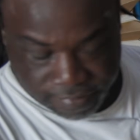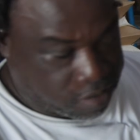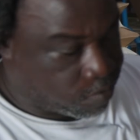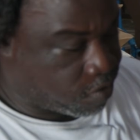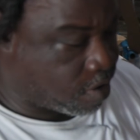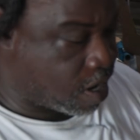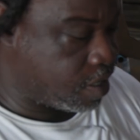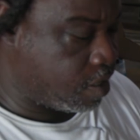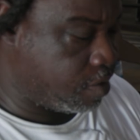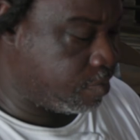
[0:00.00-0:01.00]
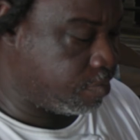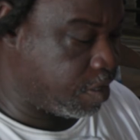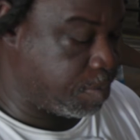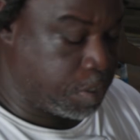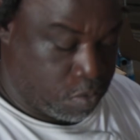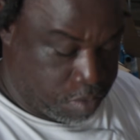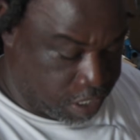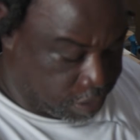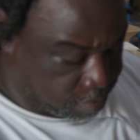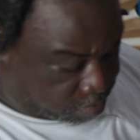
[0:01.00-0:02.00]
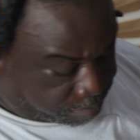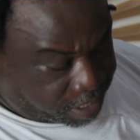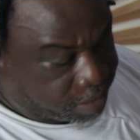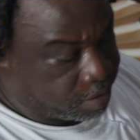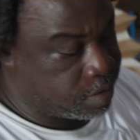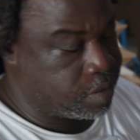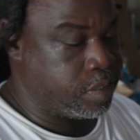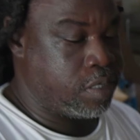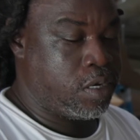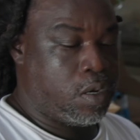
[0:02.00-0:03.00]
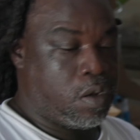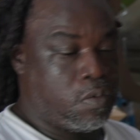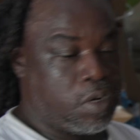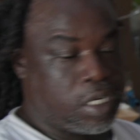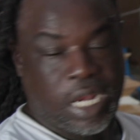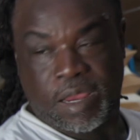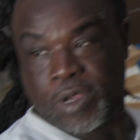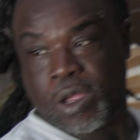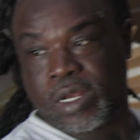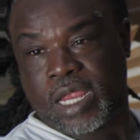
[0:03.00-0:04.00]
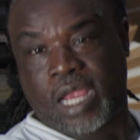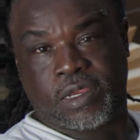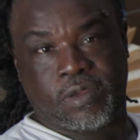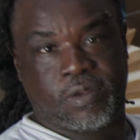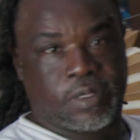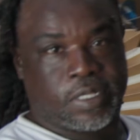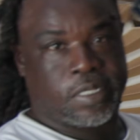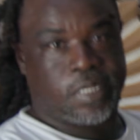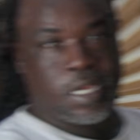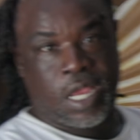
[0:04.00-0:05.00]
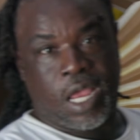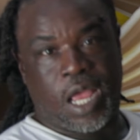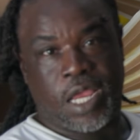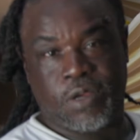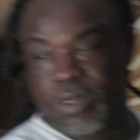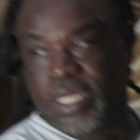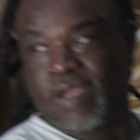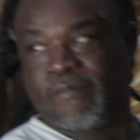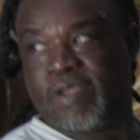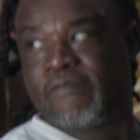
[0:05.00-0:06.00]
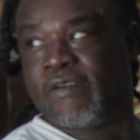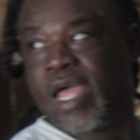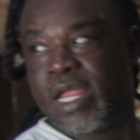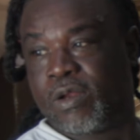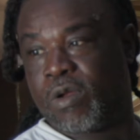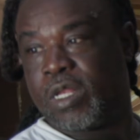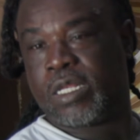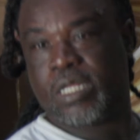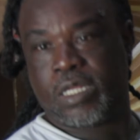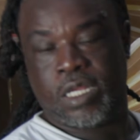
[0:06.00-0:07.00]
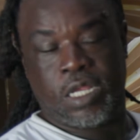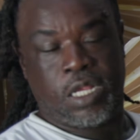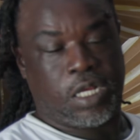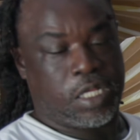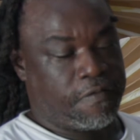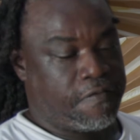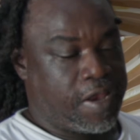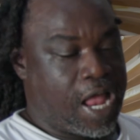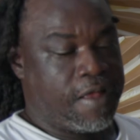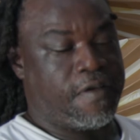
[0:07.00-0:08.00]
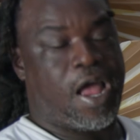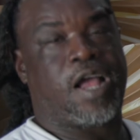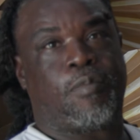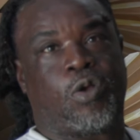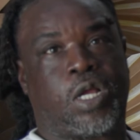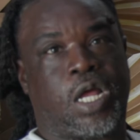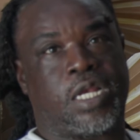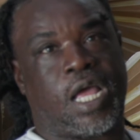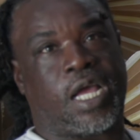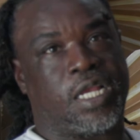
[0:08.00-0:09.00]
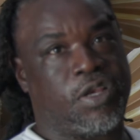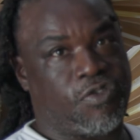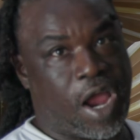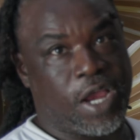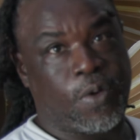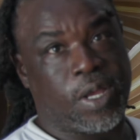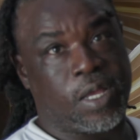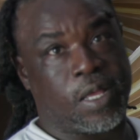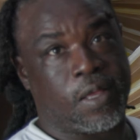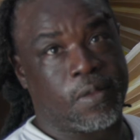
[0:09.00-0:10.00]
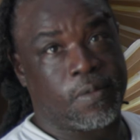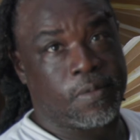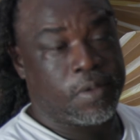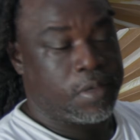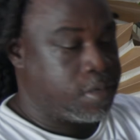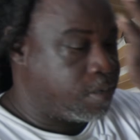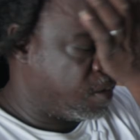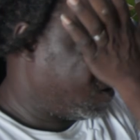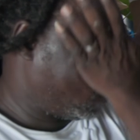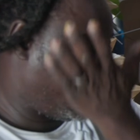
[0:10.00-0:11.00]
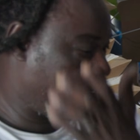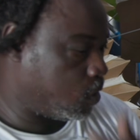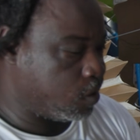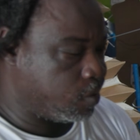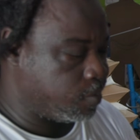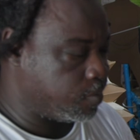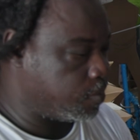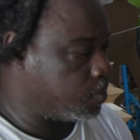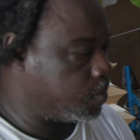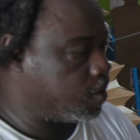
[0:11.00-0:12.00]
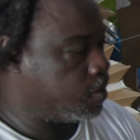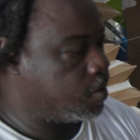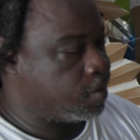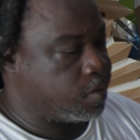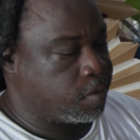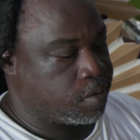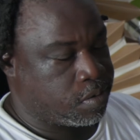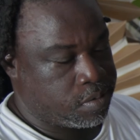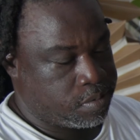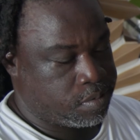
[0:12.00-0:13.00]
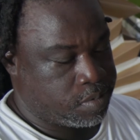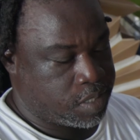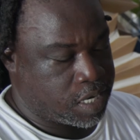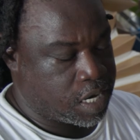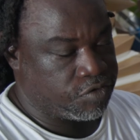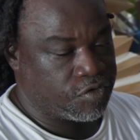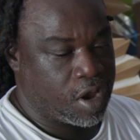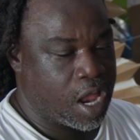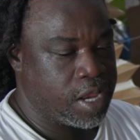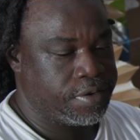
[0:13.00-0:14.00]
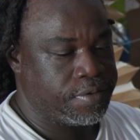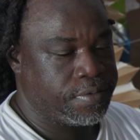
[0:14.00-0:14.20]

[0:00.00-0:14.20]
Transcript: somewhere around there, maybe 2 minutes, it depends on what type of contact you use. I usually have my fan on because the fan can blow the contact and it dry quicker. You see? So let that dry.